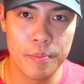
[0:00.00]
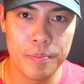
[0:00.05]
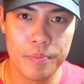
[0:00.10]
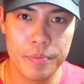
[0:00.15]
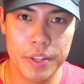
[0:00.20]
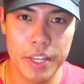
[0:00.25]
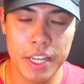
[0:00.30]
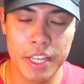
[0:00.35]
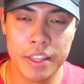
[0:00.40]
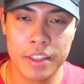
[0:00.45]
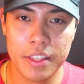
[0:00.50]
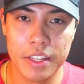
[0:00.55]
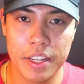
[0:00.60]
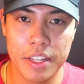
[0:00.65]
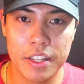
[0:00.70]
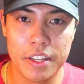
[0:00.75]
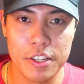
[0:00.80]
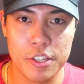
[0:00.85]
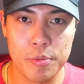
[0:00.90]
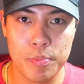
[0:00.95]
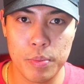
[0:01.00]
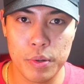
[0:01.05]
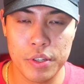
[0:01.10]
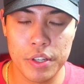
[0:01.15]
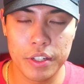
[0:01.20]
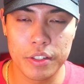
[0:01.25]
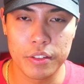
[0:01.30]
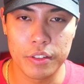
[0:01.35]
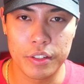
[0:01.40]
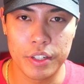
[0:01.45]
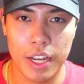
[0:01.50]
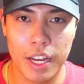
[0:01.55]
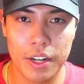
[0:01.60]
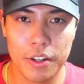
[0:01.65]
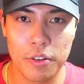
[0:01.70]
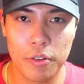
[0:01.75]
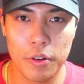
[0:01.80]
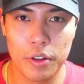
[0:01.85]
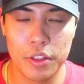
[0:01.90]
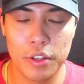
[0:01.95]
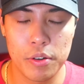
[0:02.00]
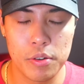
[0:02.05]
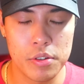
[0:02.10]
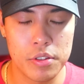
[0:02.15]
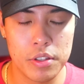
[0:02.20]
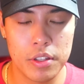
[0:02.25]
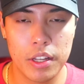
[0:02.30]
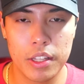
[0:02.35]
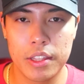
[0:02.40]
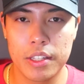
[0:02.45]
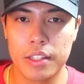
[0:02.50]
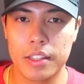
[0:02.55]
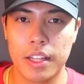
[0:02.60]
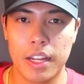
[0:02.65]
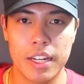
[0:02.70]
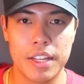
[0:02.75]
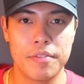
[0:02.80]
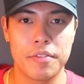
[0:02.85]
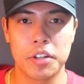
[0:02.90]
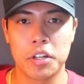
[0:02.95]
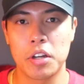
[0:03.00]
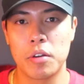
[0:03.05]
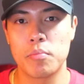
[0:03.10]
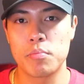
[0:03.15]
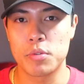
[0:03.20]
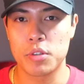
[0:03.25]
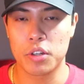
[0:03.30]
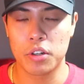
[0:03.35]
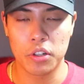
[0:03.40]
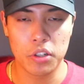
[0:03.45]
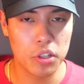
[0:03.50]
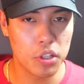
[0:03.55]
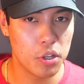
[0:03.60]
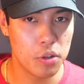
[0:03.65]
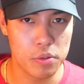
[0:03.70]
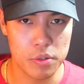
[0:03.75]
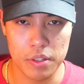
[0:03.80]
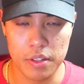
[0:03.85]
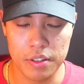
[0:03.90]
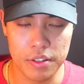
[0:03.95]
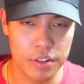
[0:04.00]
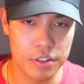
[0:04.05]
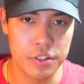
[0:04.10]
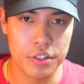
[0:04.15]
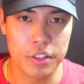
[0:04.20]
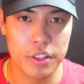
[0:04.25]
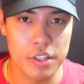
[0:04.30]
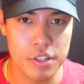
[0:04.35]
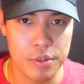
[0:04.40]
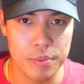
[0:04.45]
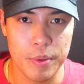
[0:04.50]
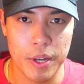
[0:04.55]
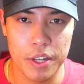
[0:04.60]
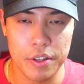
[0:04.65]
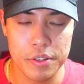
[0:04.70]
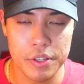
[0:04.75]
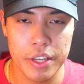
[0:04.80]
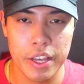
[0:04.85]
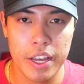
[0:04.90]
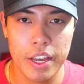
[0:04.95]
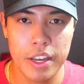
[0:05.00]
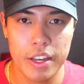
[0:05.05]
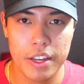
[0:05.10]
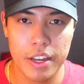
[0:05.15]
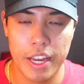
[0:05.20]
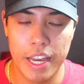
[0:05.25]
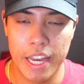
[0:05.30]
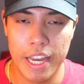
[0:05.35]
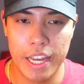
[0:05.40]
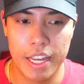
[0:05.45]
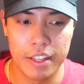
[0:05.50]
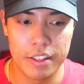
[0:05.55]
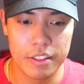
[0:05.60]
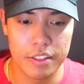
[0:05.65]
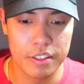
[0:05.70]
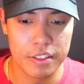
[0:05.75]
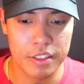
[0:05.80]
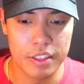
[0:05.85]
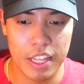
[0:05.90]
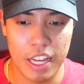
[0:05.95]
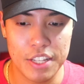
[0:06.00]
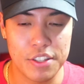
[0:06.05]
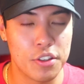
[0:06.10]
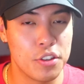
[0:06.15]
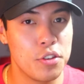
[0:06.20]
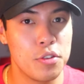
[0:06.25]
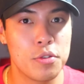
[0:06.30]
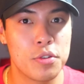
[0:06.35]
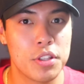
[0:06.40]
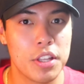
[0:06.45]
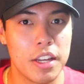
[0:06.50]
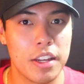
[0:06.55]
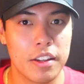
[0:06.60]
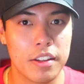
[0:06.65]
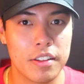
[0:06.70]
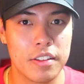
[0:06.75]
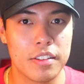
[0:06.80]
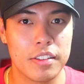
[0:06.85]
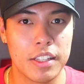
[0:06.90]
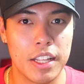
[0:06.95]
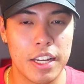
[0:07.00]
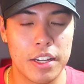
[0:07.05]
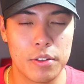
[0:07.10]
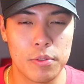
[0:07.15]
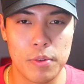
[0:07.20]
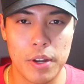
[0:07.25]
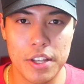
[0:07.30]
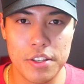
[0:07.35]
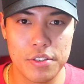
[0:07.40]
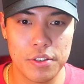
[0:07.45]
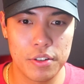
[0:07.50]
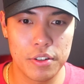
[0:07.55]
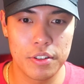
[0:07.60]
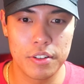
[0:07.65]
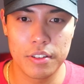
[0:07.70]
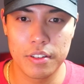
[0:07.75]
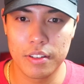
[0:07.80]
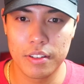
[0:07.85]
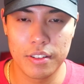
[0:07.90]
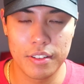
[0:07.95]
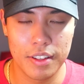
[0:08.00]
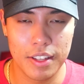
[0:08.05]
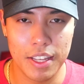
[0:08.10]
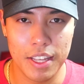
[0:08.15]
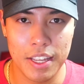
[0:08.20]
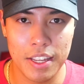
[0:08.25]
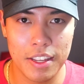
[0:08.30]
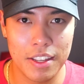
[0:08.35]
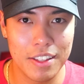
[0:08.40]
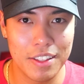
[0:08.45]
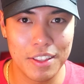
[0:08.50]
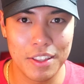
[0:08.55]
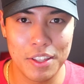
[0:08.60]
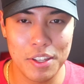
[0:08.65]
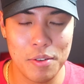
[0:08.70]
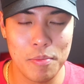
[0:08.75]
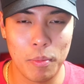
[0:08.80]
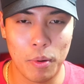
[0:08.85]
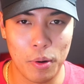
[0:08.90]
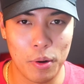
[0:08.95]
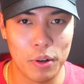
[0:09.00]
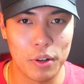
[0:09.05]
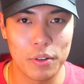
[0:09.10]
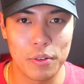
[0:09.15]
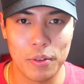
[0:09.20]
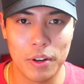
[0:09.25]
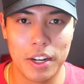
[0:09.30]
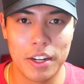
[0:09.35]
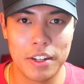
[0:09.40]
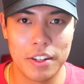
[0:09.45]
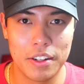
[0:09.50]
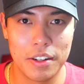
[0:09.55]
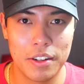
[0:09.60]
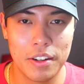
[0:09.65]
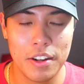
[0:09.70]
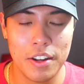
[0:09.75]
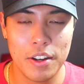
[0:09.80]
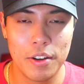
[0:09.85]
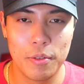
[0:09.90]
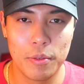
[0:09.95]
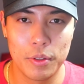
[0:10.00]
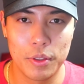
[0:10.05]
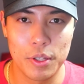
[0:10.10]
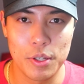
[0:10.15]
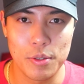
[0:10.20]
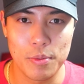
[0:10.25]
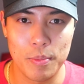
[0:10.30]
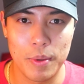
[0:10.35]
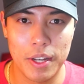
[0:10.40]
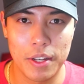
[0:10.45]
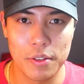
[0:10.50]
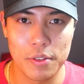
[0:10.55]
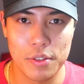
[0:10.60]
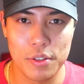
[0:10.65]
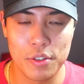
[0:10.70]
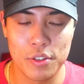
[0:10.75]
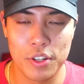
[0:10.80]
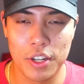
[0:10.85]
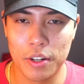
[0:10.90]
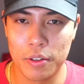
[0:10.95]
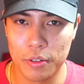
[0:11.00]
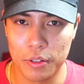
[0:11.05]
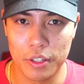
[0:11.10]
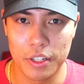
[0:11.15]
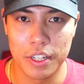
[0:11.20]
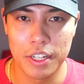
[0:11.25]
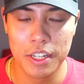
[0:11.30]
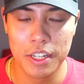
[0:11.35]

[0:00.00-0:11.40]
in its particular category, there's nothing that even comes close to touching this mouse, and that's a huge thing. Like, Razer hit the mark right here with this mouse generally.